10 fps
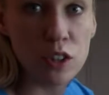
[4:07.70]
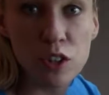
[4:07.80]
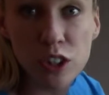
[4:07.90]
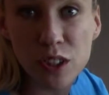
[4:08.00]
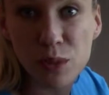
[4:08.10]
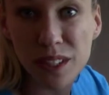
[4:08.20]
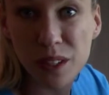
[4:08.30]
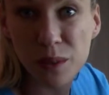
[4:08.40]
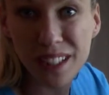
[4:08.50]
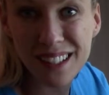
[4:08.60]
Just really
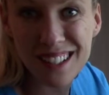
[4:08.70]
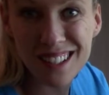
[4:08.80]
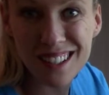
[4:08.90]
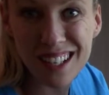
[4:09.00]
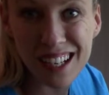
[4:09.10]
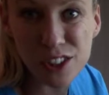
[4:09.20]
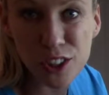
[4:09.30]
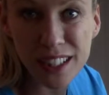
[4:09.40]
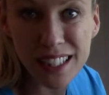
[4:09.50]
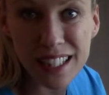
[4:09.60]
quick, this doesn't
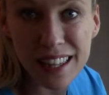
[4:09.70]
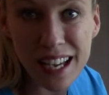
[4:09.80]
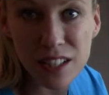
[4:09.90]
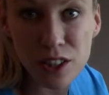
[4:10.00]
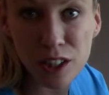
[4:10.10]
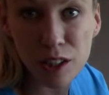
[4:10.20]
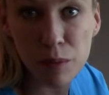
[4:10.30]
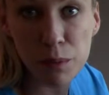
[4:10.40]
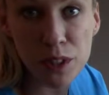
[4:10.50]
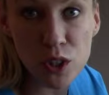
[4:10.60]
actually get that dirty,
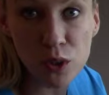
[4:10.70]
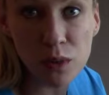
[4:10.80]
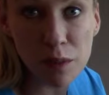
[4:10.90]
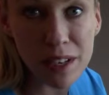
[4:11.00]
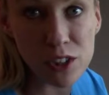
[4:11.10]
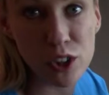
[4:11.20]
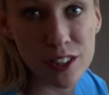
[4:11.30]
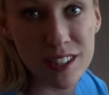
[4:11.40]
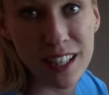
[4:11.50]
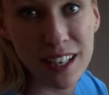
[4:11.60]
but we do want to make sure
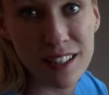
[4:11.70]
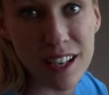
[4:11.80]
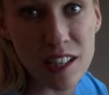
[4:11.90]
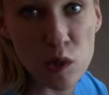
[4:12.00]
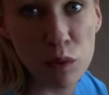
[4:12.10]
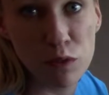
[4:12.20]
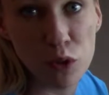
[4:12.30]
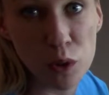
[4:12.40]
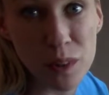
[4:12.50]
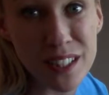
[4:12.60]
it's sanitized
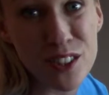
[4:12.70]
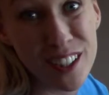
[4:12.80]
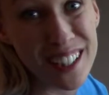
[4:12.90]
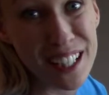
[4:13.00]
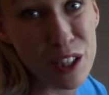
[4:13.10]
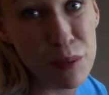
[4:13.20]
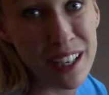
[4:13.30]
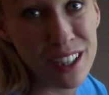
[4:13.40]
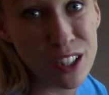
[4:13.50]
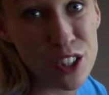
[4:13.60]
before we start
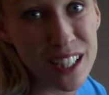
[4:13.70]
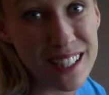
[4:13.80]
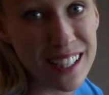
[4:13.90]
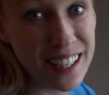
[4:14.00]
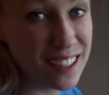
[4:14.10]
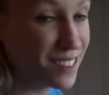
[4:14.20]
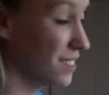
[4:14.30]
incubating our chicks again.